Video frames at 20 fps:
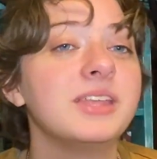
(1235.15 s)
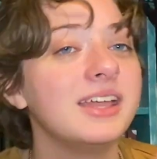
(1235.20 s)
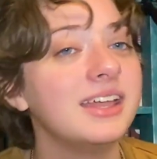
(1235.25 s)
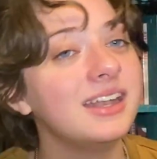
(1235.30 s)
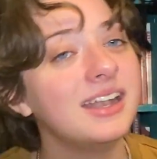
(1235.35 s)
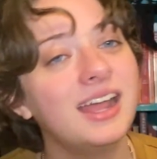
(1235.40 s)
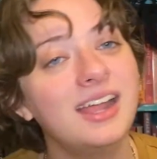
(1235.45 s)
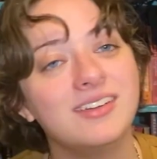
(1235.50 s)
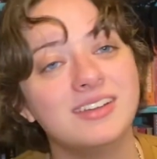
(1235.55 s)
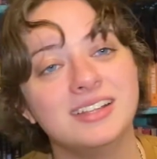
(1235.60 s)

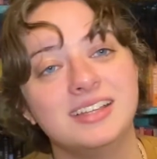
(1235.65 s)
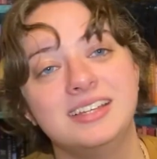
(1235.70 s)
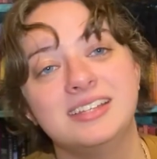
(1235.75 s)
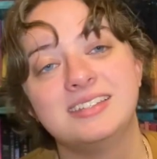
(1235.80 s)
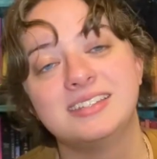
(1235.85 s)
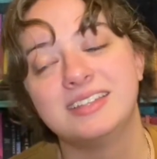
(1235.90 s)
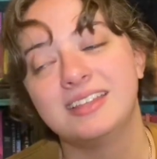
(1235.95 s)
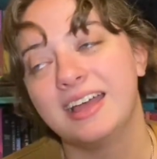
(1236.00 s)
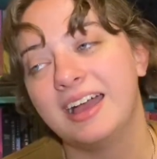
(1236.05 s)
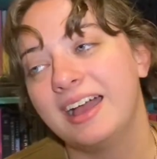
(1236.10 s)
And I relate
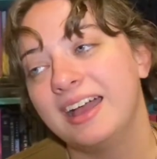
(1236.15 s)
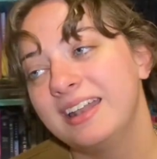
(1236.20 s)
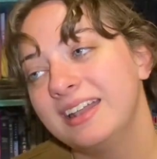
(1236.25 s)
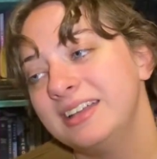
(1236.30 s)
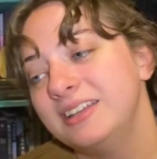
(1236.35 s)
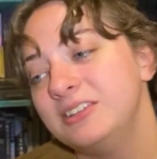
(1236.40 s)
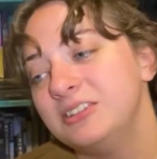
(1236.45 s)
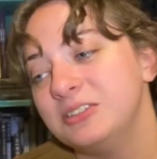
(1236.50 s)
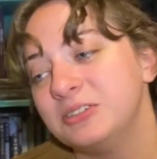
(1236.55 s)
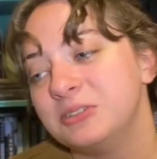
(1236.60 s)
to that,
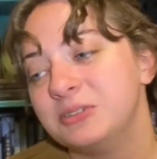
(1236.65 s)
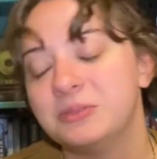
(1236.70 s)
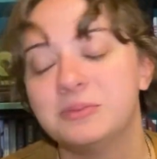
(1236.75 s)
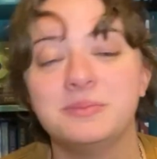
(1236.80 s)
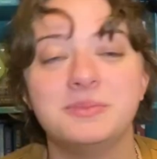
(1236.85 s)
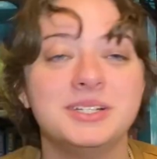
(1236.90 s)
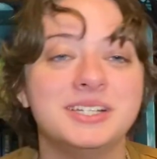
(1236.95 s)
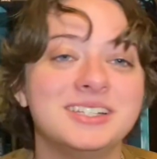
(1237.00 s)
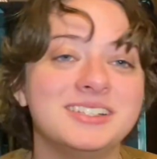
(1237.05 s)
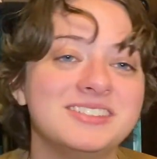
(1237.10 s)
I do,
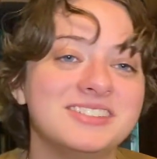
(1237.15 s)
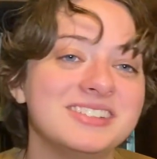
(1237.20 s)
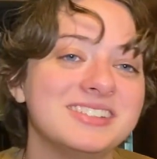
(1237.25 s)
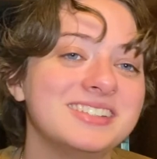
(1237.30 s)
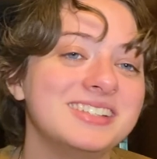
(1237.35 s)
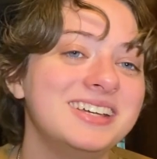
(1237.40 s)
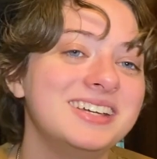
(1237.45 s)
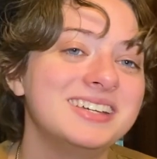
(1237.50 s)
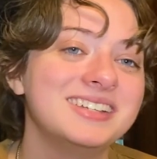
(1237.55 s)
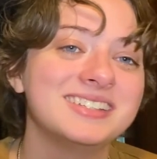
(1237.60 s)
but it's
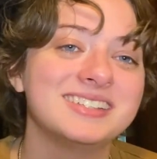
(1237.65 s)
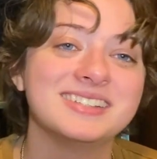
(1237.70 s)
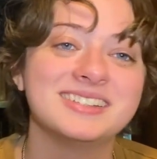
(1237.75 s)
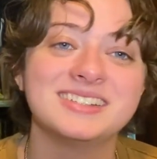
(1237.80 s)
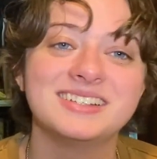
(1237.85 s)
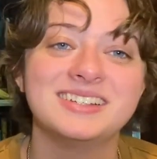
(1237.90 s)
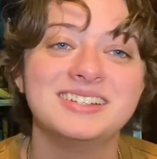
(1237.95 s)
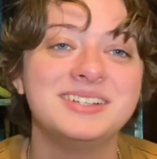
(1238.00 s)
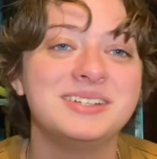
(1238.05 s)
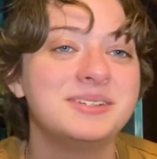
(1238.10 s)
just like,
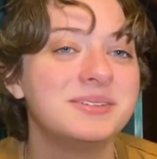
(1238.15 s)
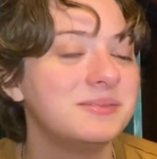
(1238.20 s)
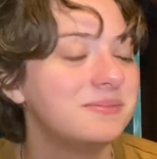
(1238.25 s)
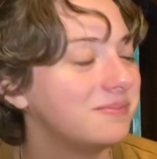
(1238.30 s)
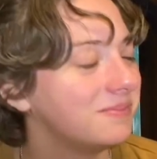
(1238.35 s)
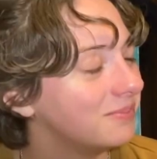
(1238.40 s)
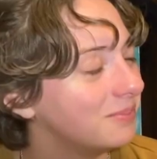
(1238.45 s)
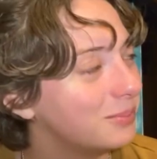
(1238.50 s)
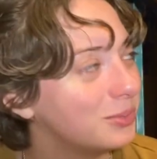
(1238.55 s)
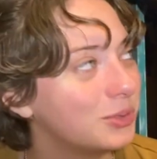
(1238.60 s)

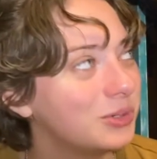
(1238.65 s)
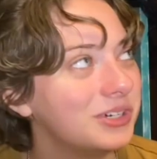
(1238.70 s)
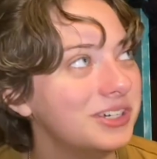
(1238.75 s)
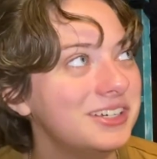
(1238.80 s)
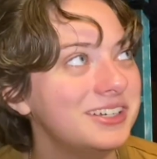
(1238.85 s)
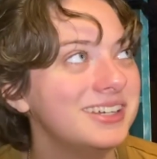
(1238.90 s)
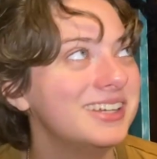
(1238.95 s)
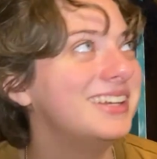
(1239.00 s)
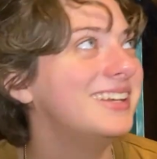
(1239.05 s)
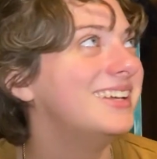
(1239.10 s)
boy.